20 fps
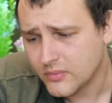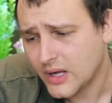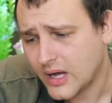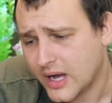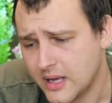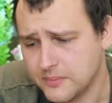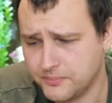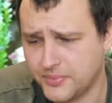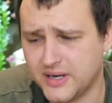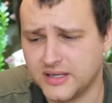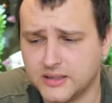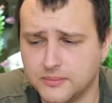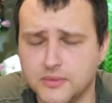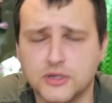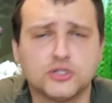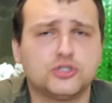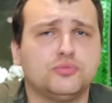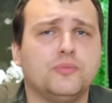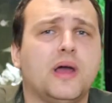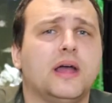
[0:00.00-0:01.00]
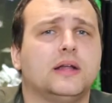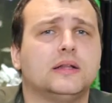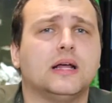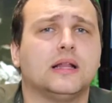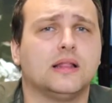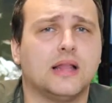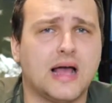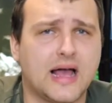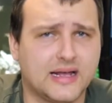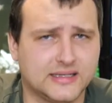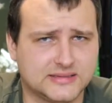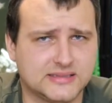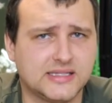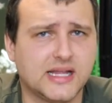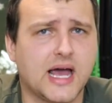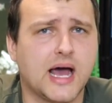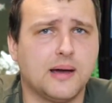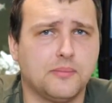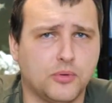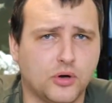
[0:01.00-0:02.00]
I pretty much made a last
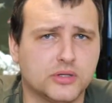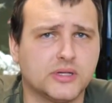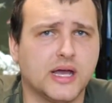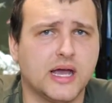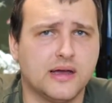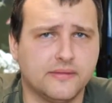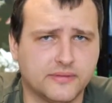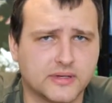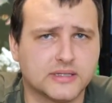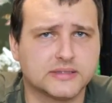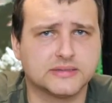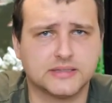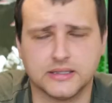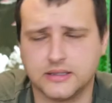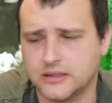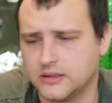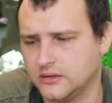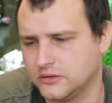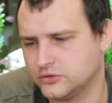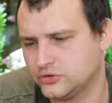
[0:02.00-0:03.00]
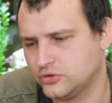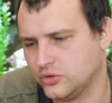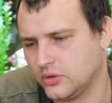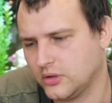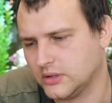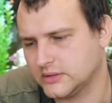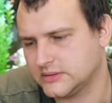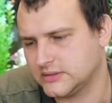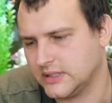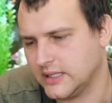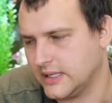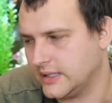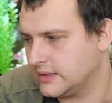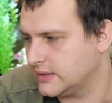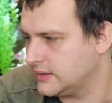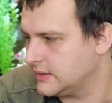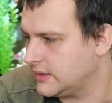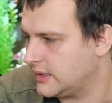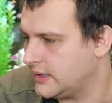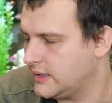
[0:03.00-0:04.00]
dab on every single sauce,
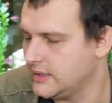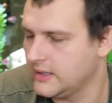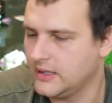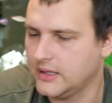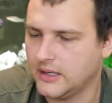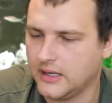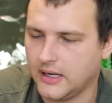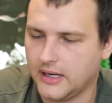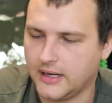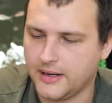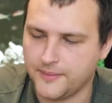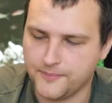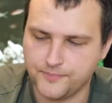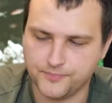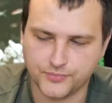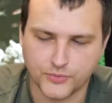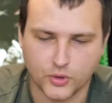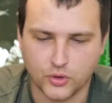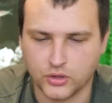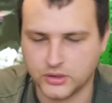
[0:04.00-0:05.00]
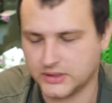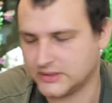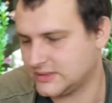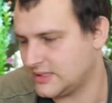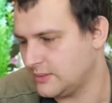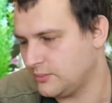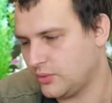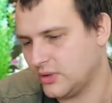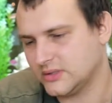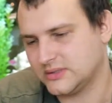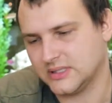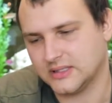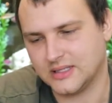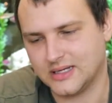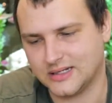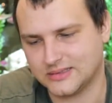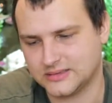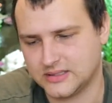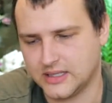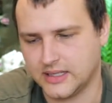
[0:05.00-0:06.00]
and honestly, boys and
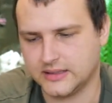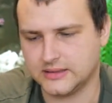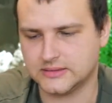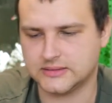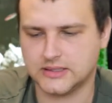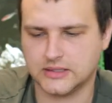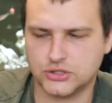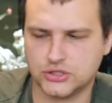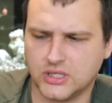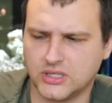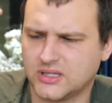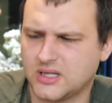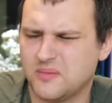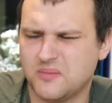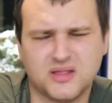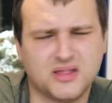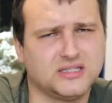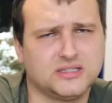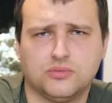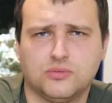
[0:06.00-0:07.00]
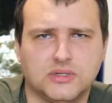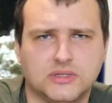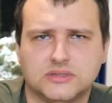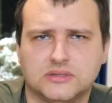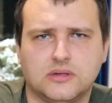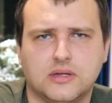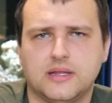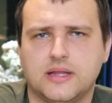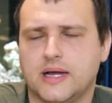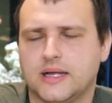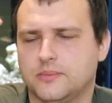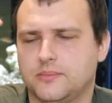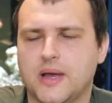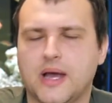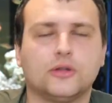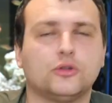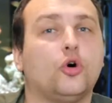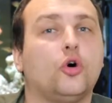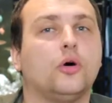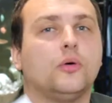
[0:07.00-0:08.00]
girls, ladies and gentlemen, this one is not that
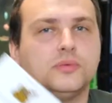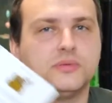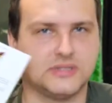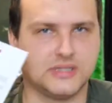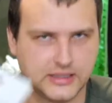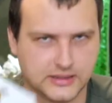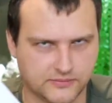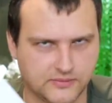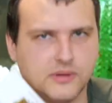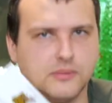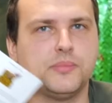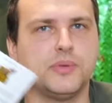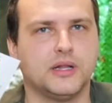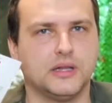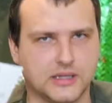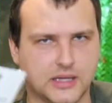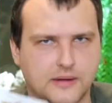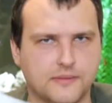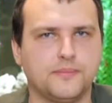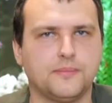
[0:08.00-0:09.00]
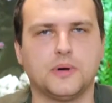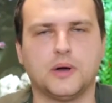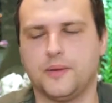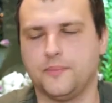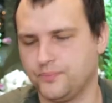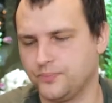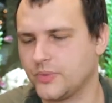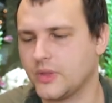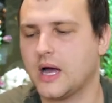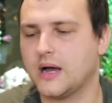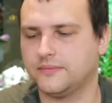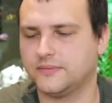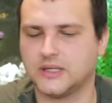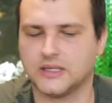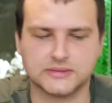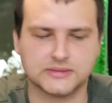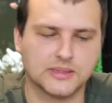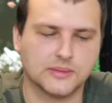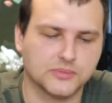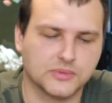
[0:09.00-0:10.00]
bad. Obviously, it will build up
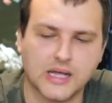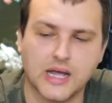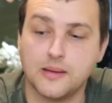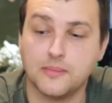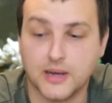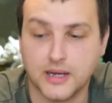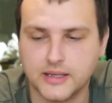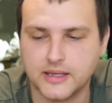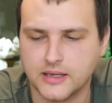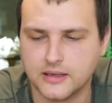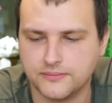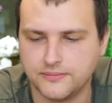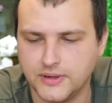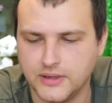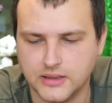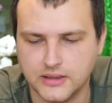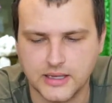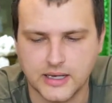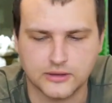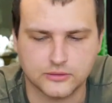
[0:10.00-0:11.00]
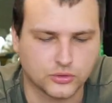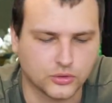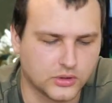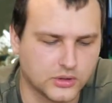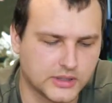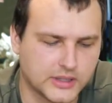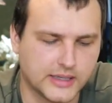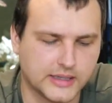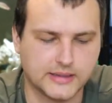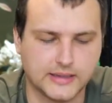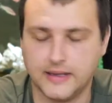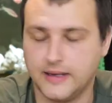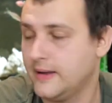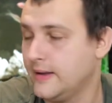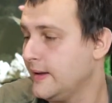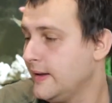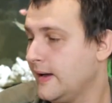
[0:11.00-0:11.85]
after some time. I can feel that already.